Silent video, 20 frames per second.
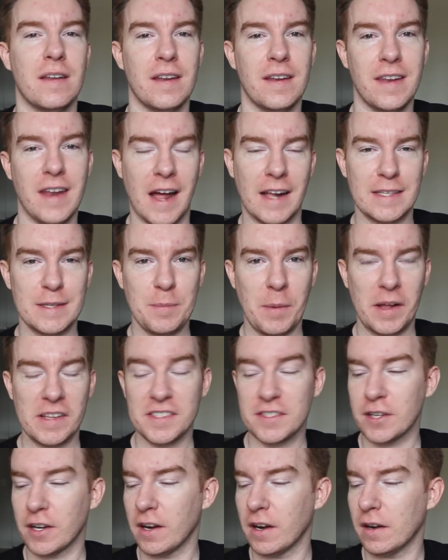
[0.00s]
Not
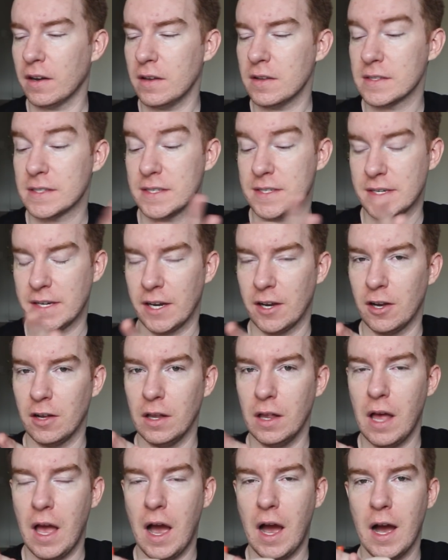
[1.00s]
sponsored,
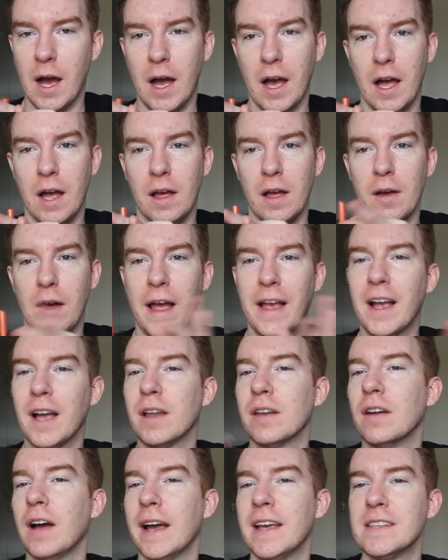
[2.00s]
still. Uh, I
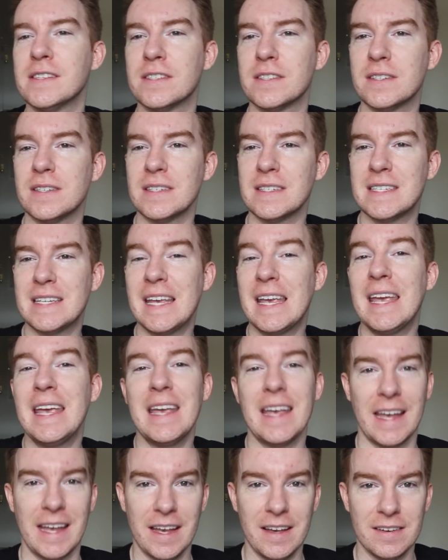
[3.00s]
got iced
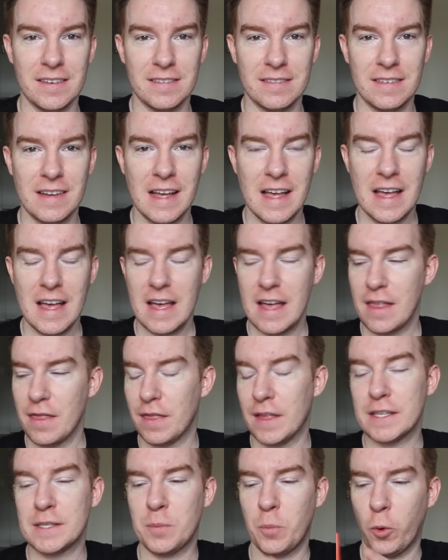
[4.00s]
tea
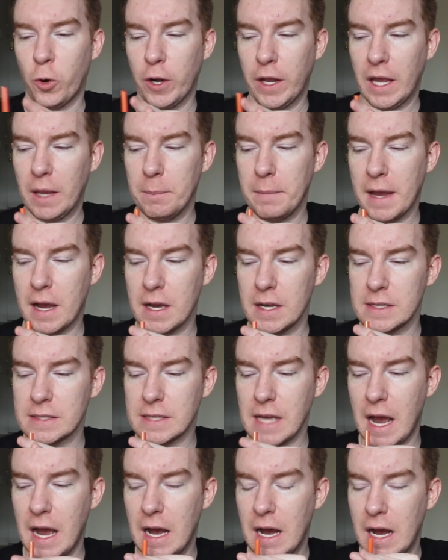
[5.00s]
this morning because
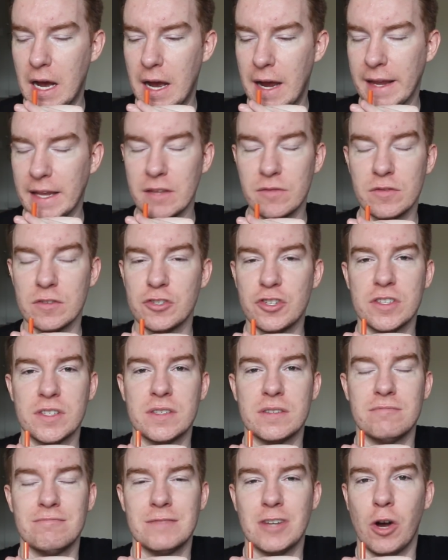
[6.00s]
uh, I
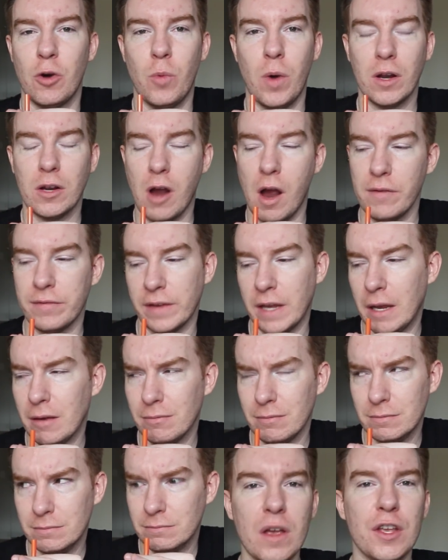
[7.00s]
just don't want coffee.
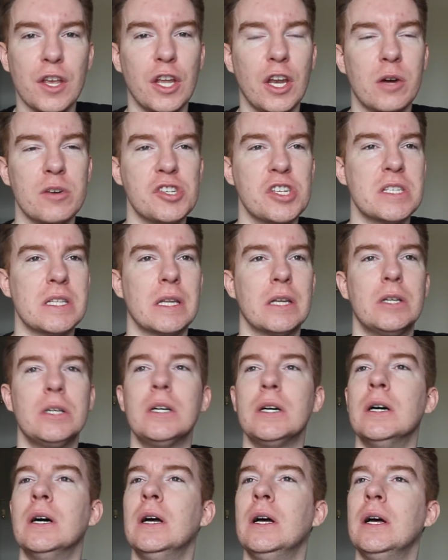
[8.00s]
You know, it's just a
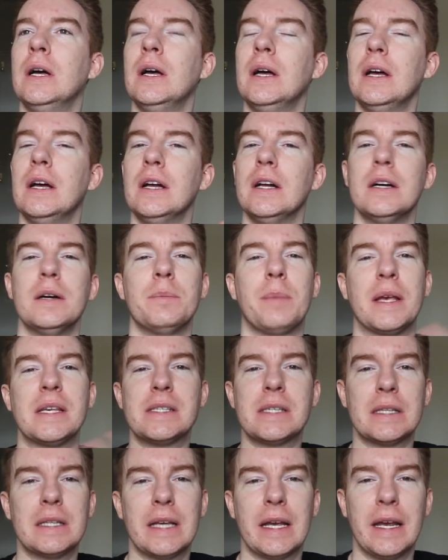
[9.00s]
little,
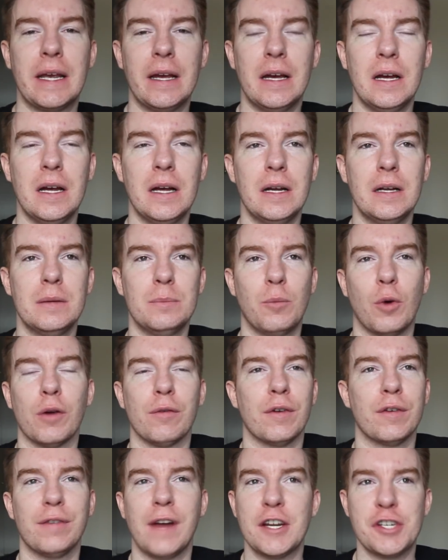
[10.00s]
basically more
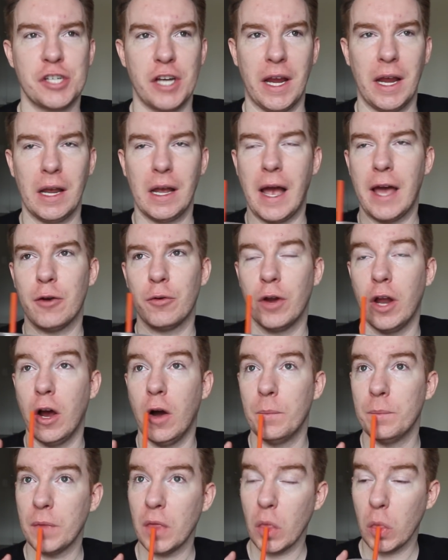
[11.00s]
refreshing. I don't
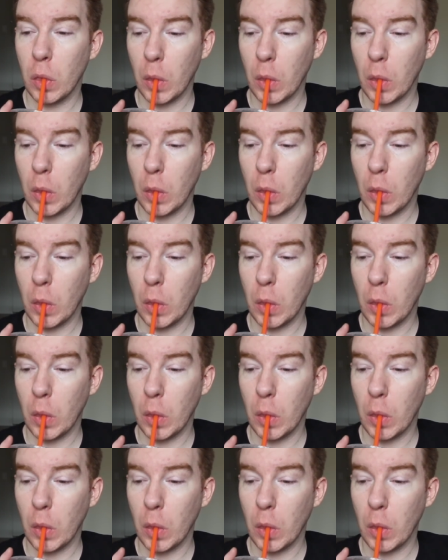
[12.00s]
know.